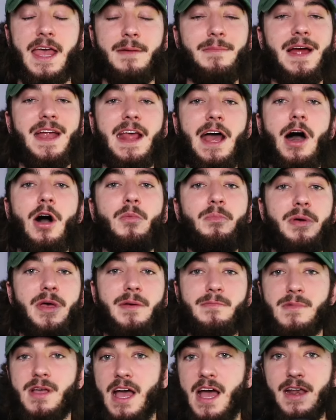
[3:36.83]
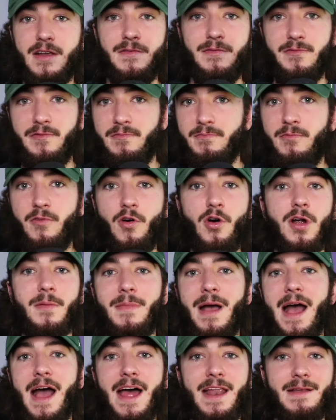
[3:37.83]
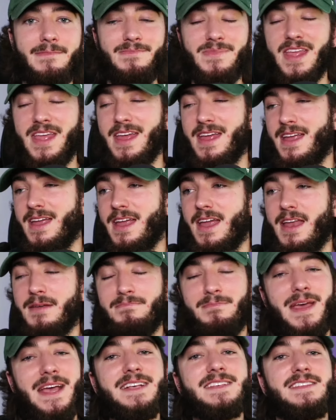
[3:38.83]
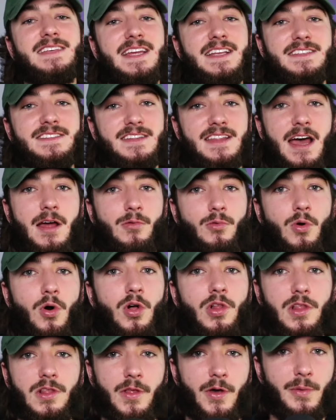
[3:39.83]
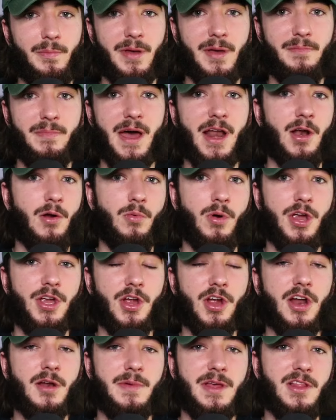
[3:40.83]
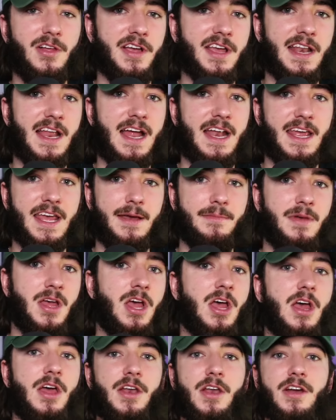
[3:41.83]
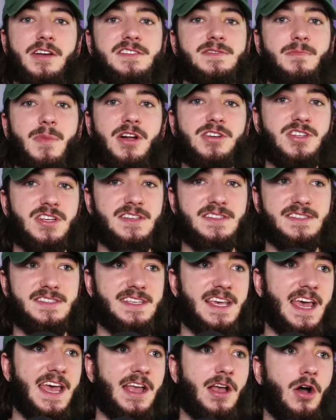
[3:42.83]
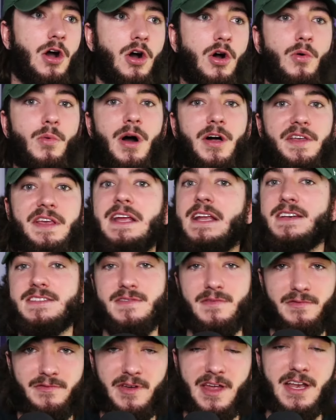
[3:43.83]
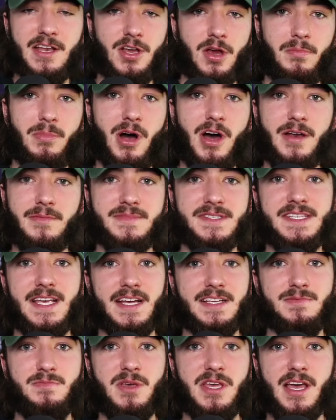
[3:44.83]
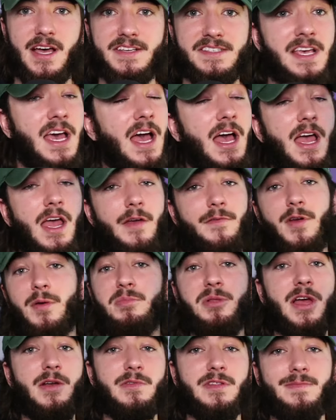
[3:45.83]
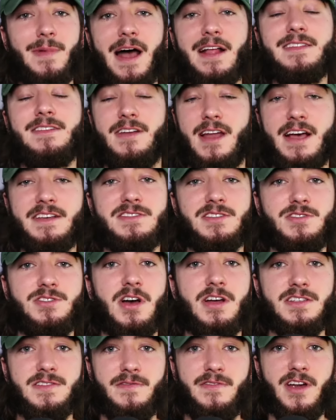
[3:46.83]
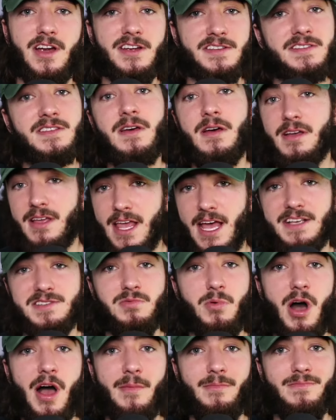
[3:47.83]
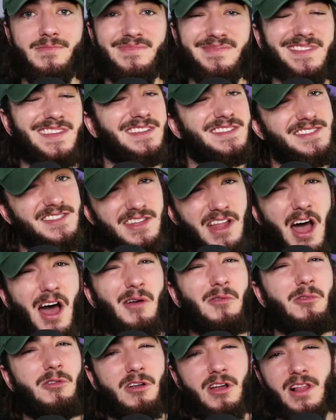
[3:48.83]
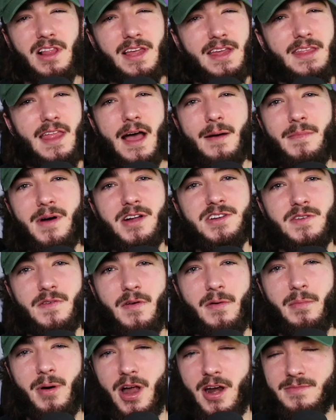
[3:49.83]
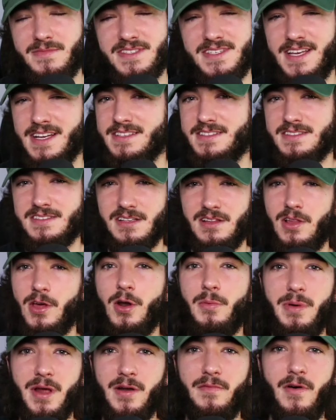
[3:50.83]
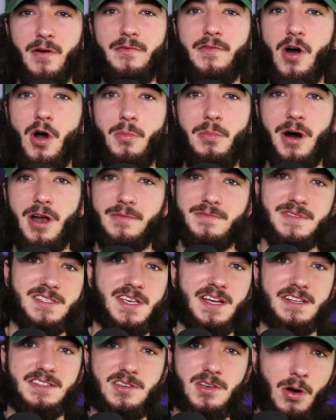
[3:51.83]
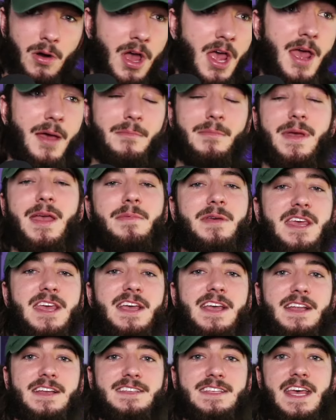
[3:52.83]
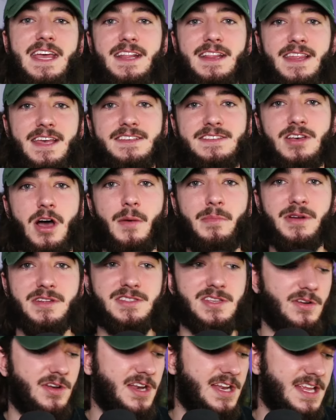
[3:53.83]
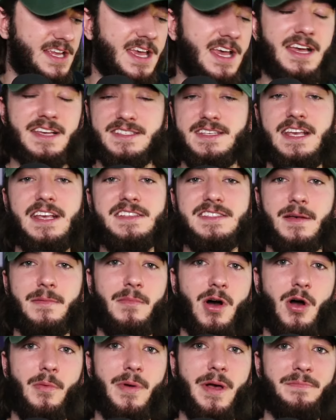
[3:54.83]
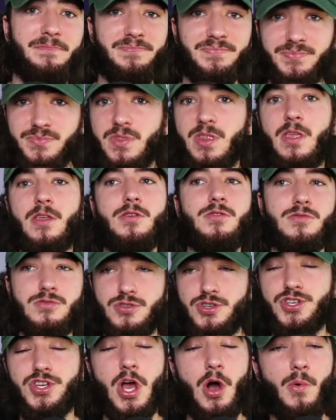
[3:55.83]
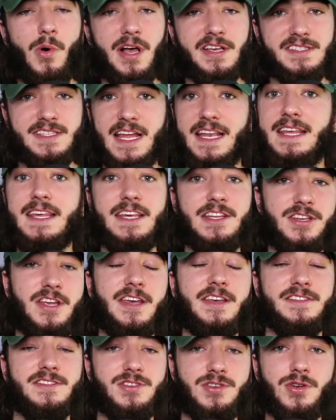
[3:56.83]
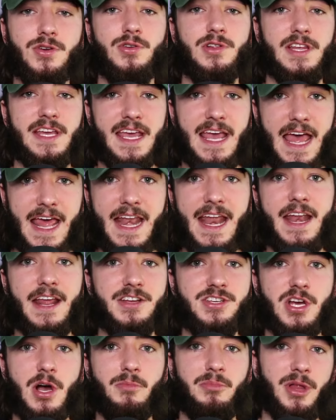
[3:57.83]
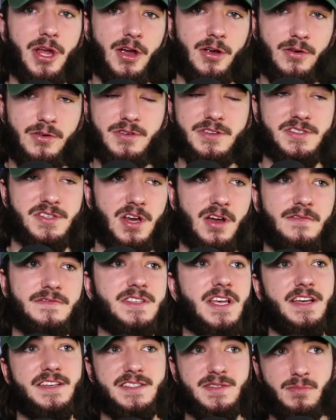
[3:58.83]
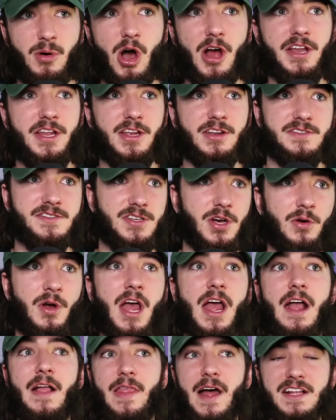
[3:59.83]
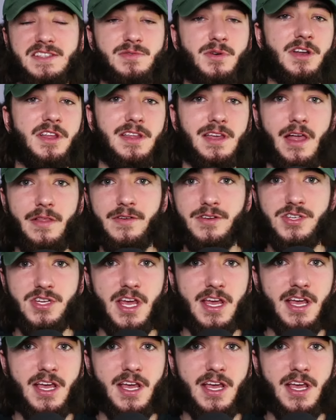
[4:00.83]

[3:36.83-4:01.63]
it might help him kind of format and mix into that role a little bit better where you're going to be looking at him not as much in saying, oh, well, he doesn't fit in your bottom six. Because if you're playing with Matthew Knies and John Tavares, guess what? It's not really that much of a bottom six. It's a little bit of a faux bottom six. So maybe he can take this opportunity, seize the moment, show us that he is truly an NHL player who deserves a spot here. So that's one of the other